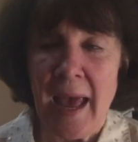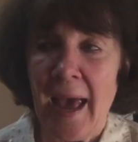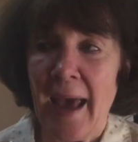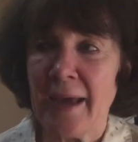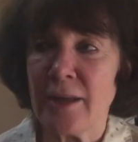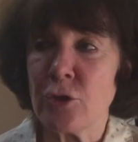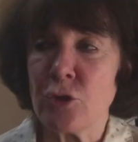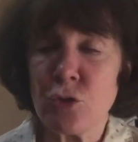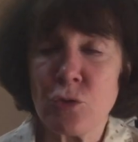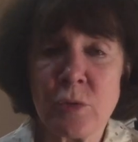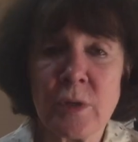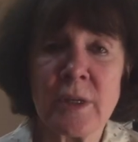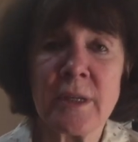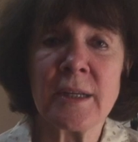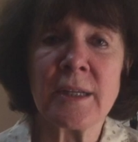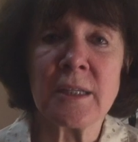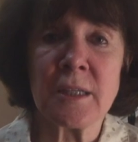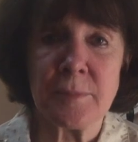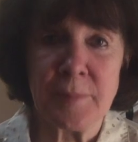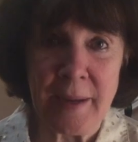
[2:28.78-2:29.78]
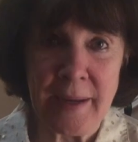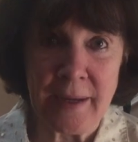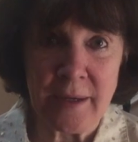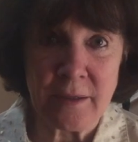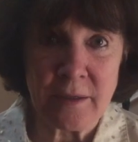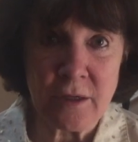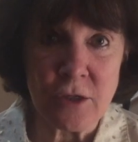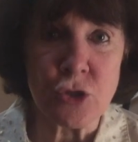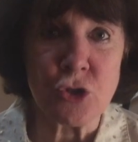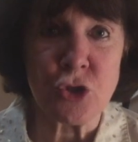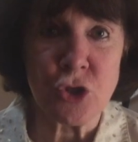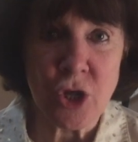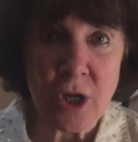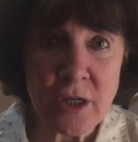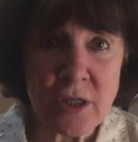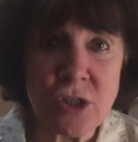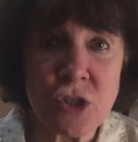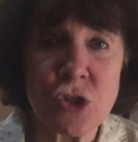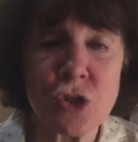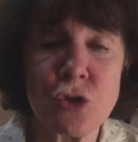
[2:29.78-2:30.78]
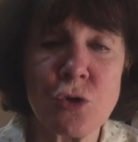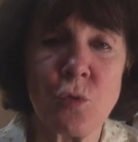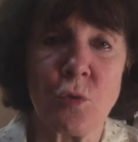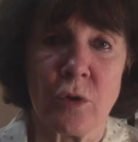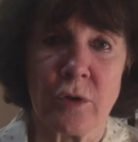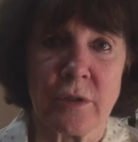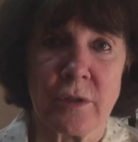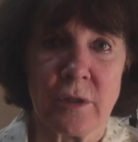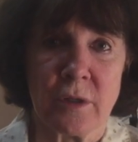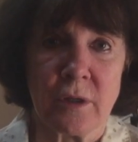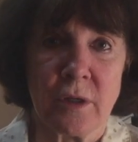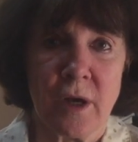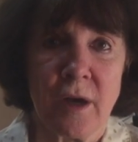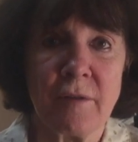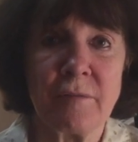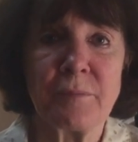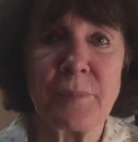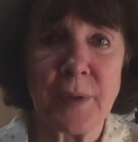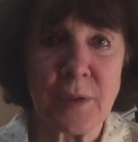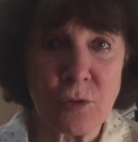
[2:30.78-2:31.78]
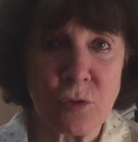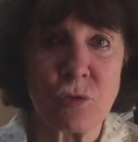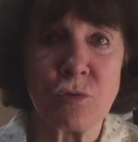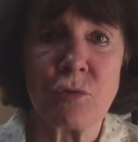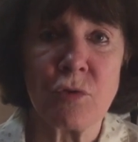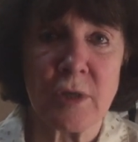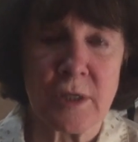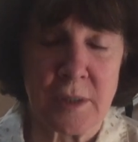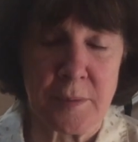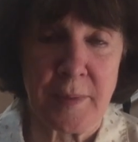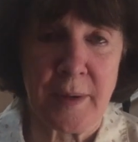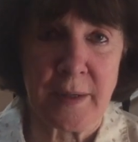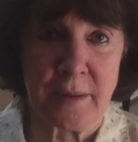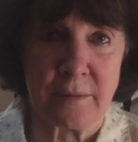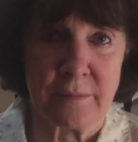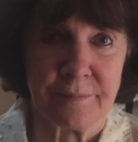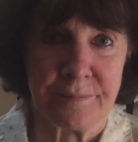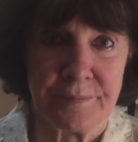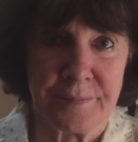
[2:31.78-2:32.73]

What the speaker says: And you can expand just short of buccal crossbite,